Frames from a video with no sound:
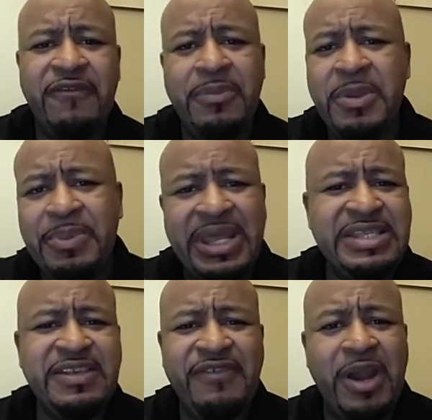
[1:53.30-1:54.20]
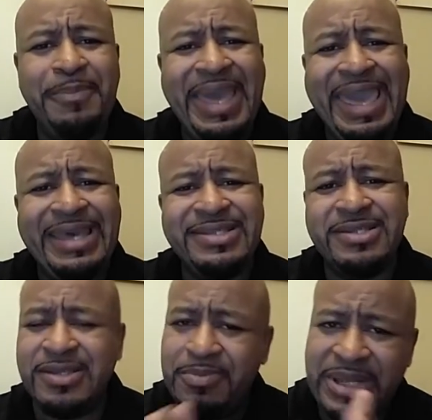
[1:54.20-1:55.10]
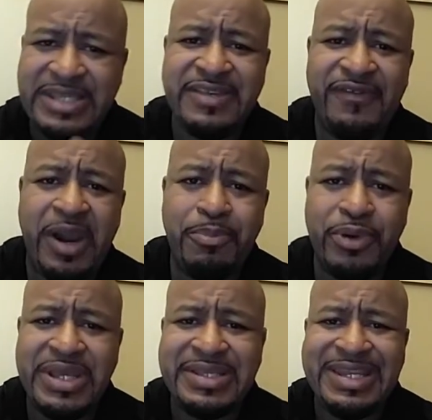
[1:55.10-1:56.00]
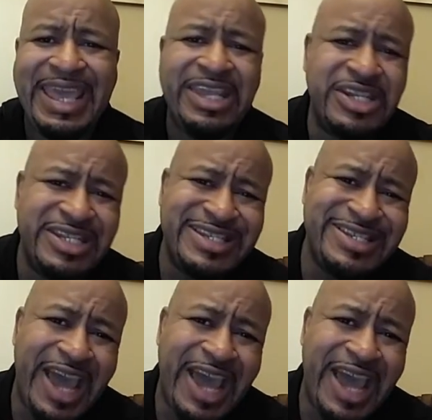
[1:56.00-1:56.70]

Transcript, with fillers: from the place of our past to the place of our present and